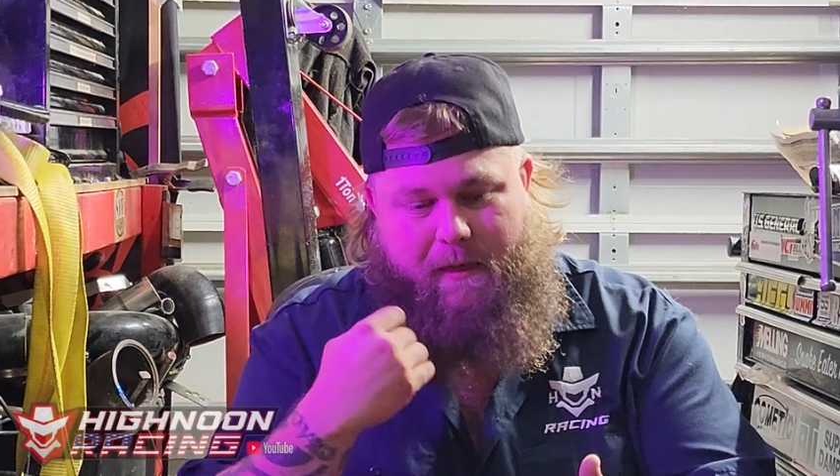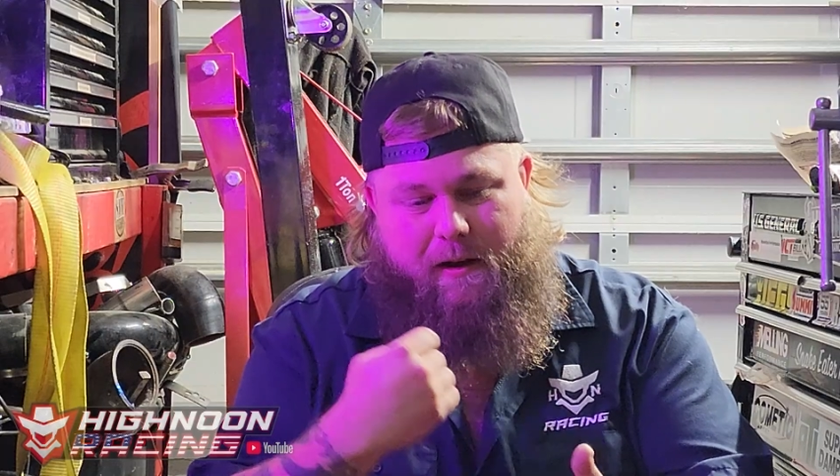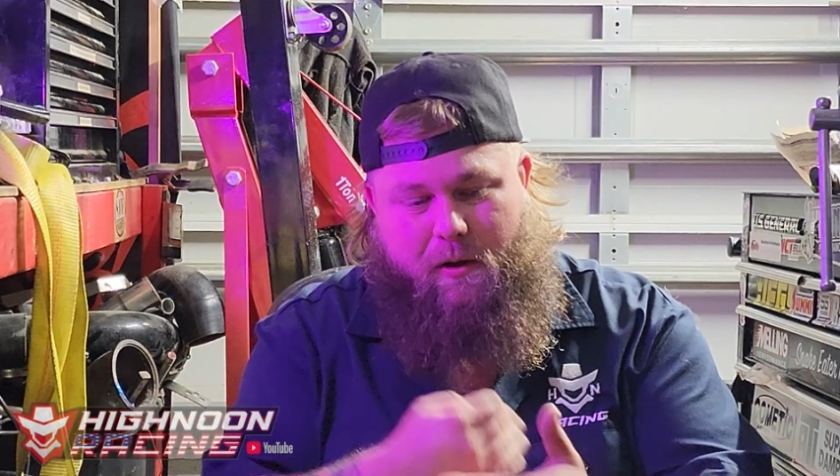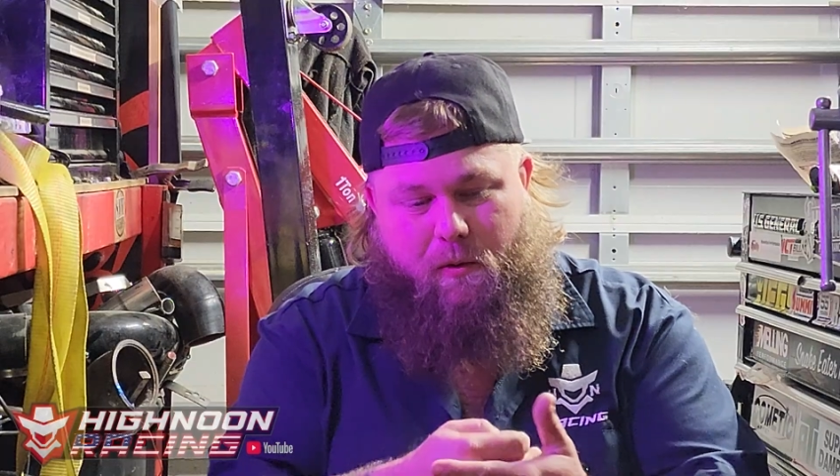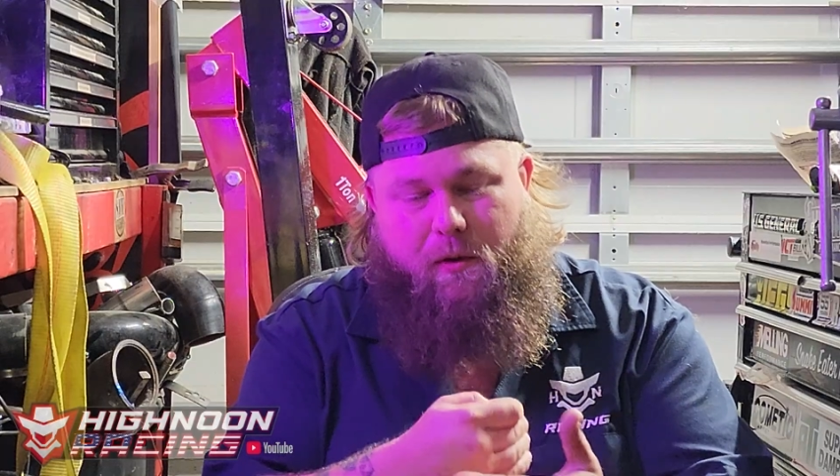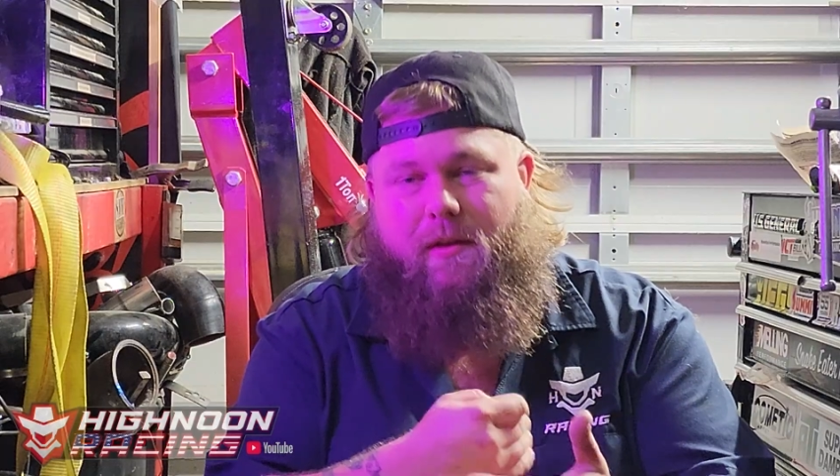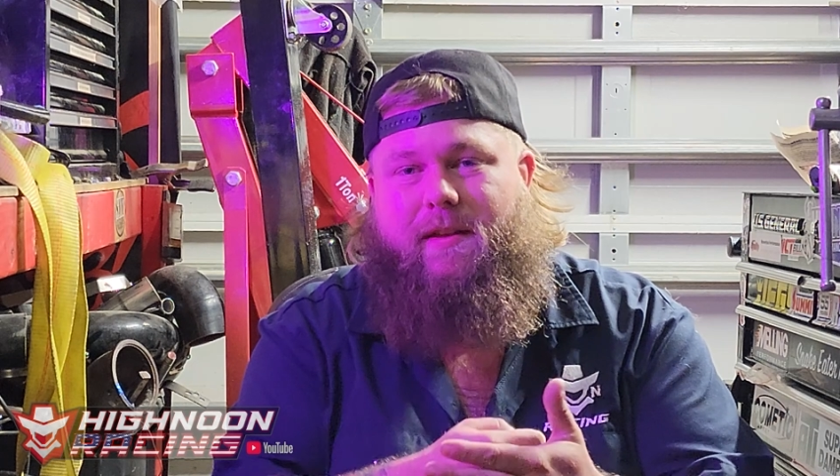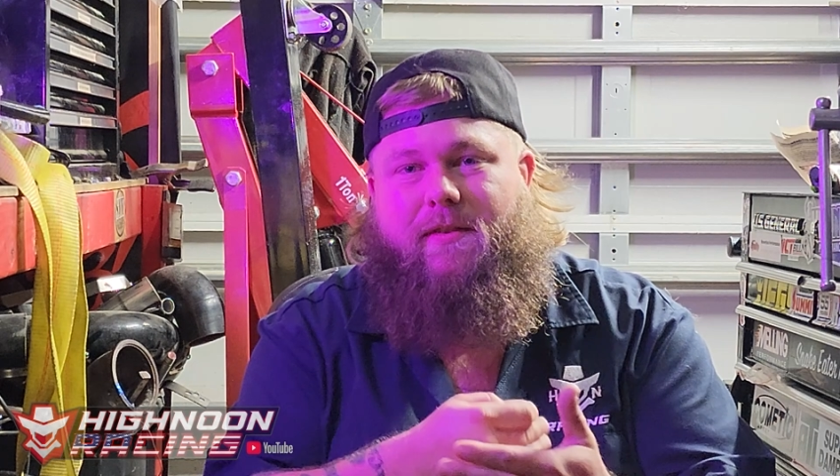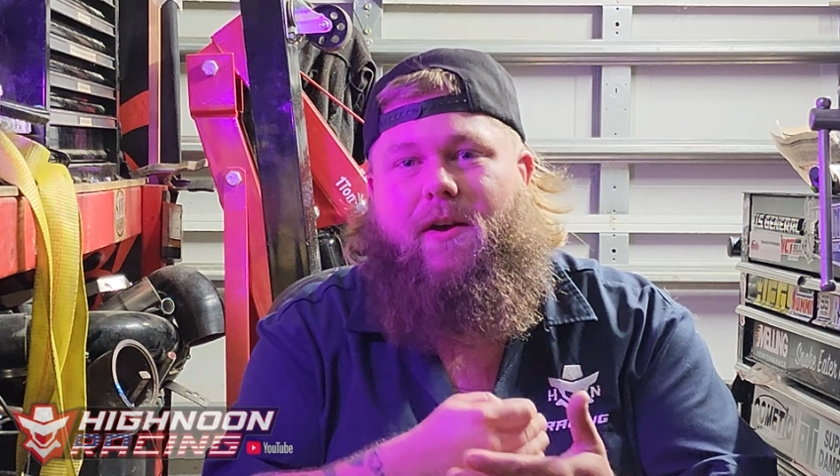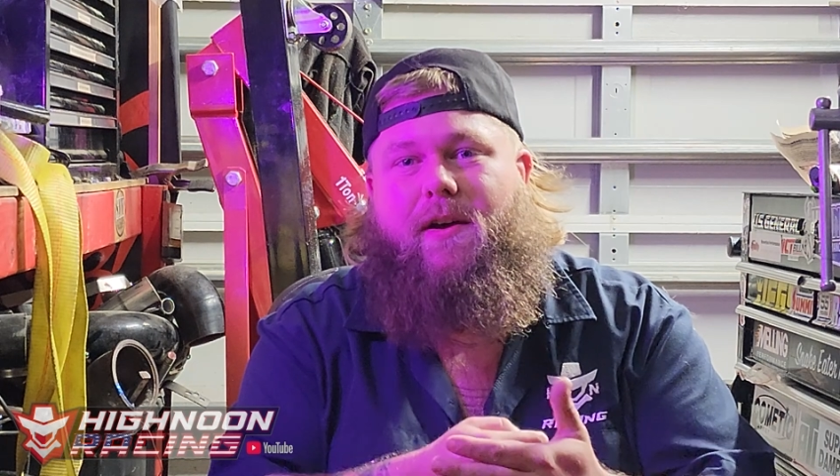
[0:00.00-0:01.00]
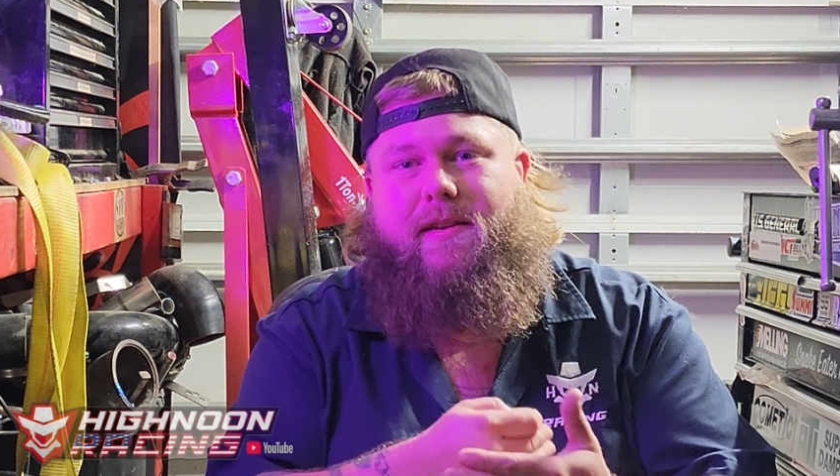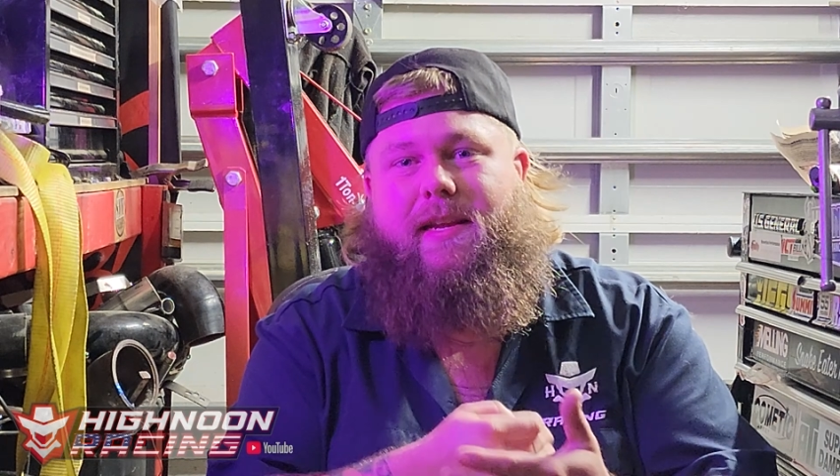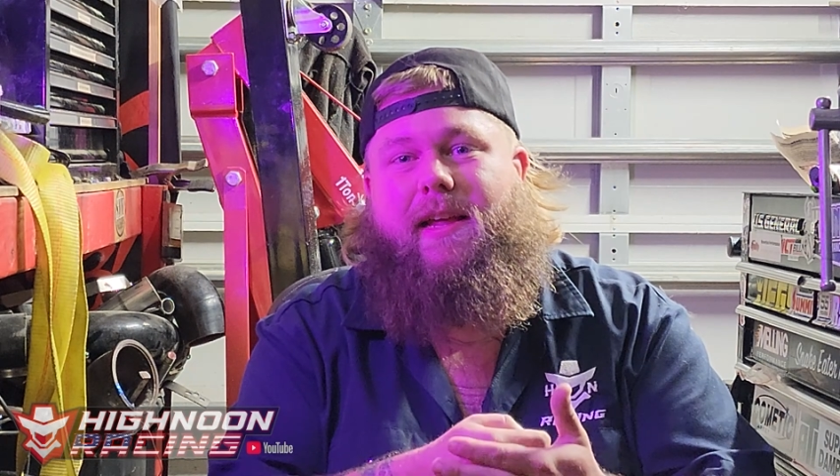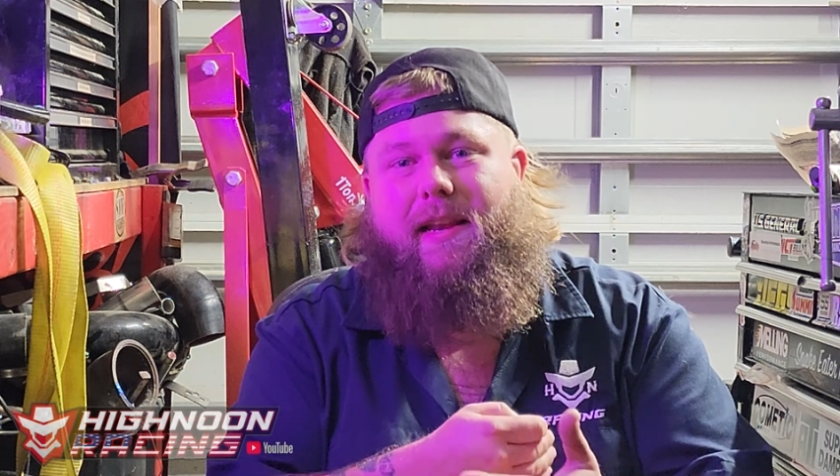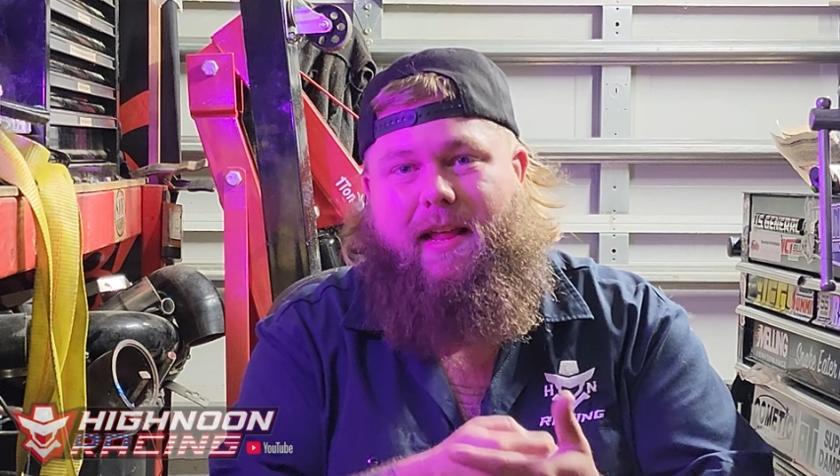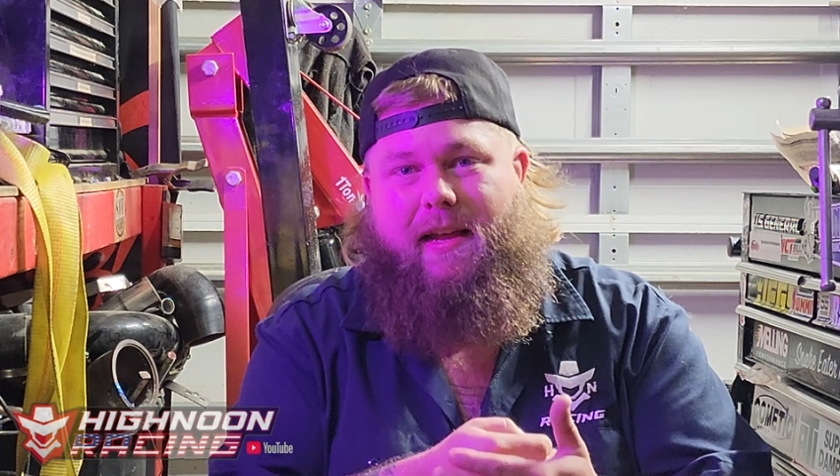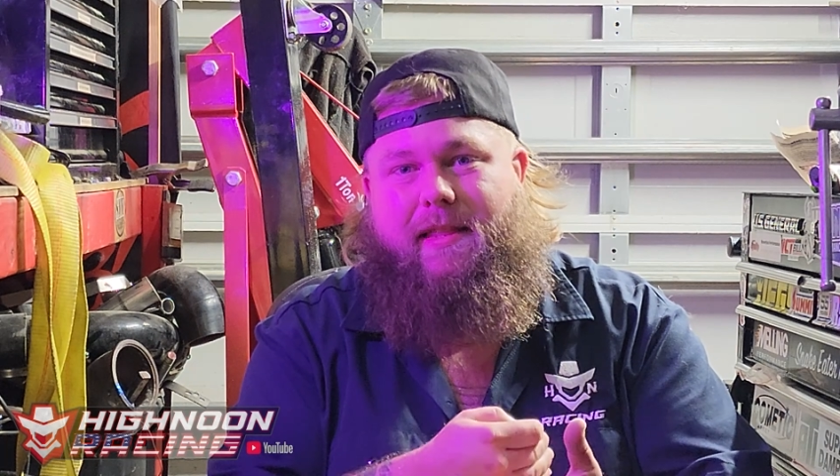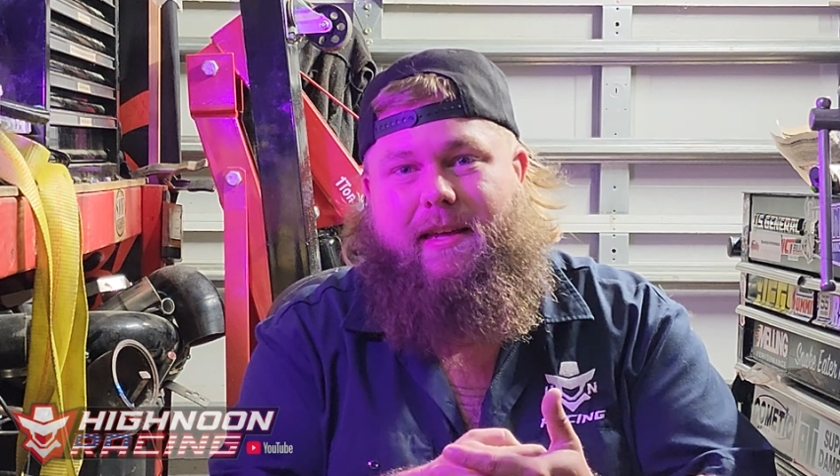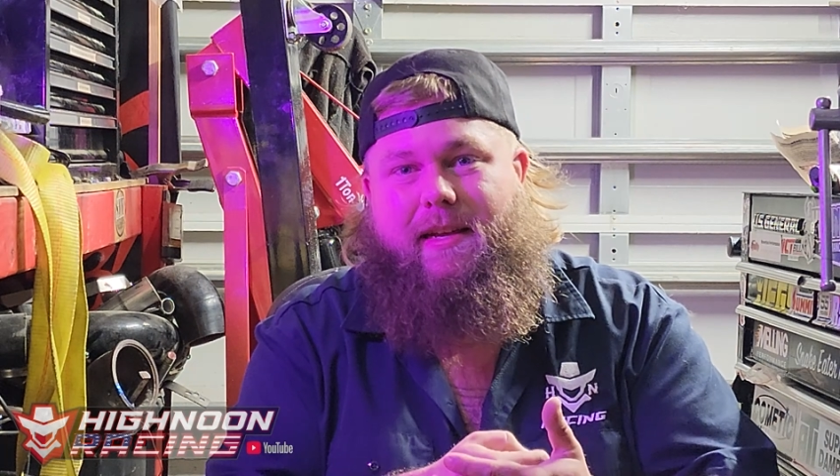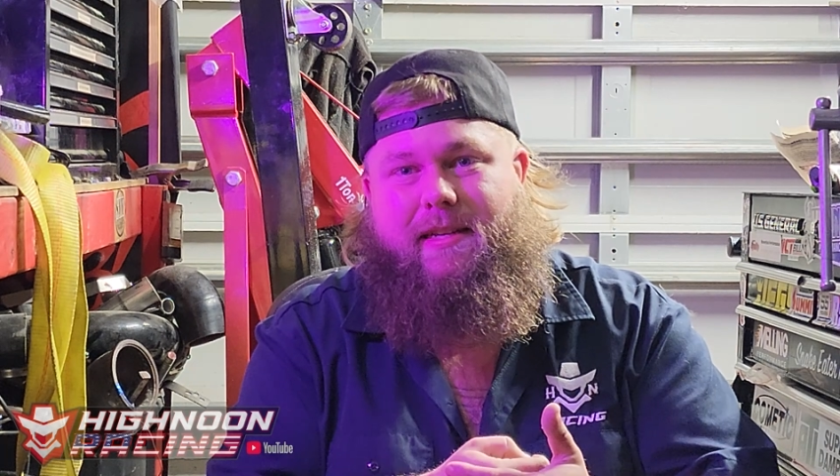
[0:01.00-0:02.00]
the core of this content
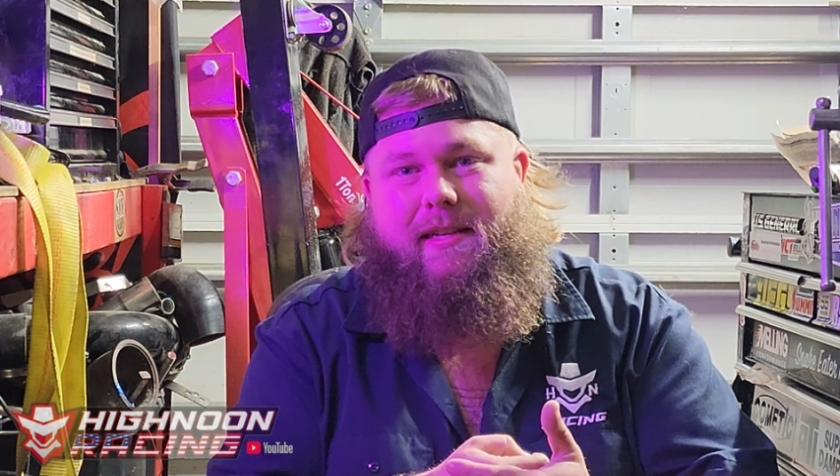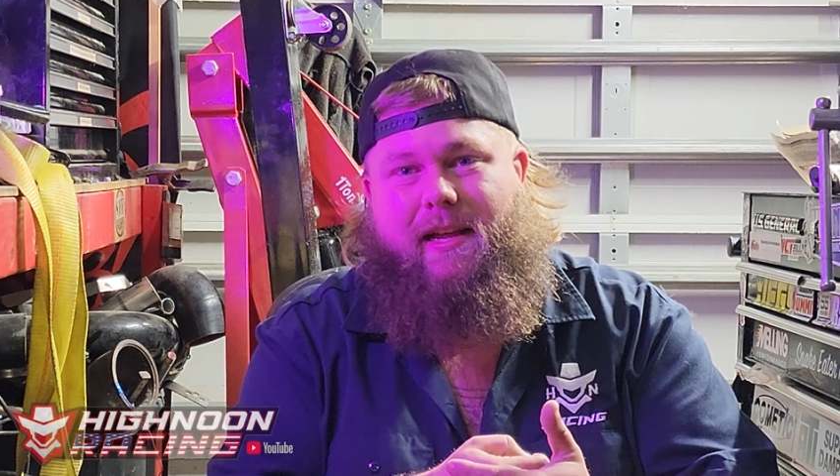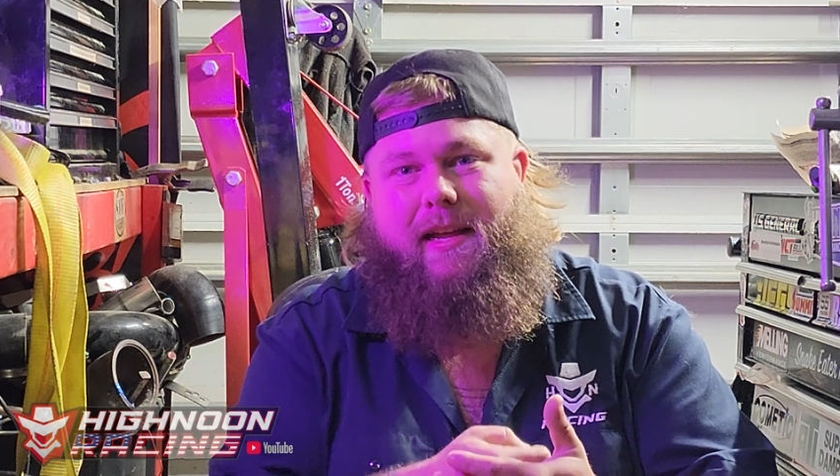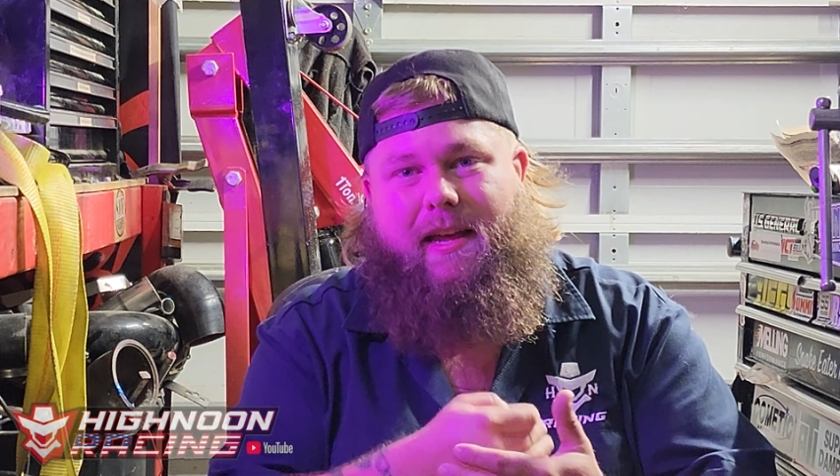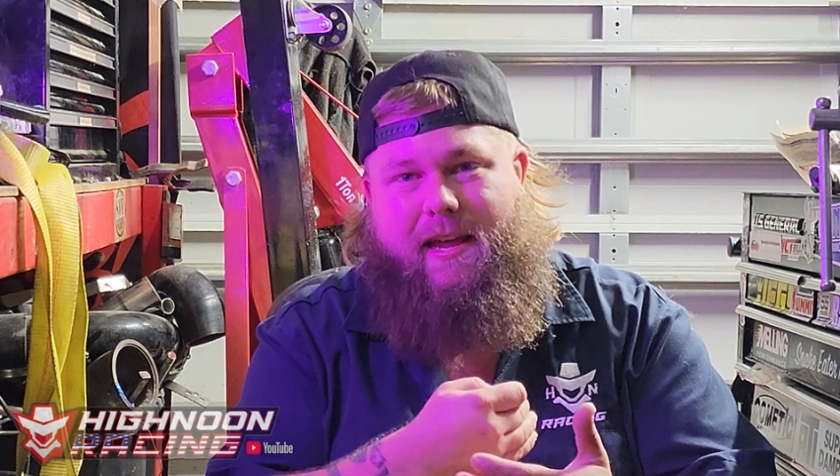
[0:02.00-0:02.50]
like this, like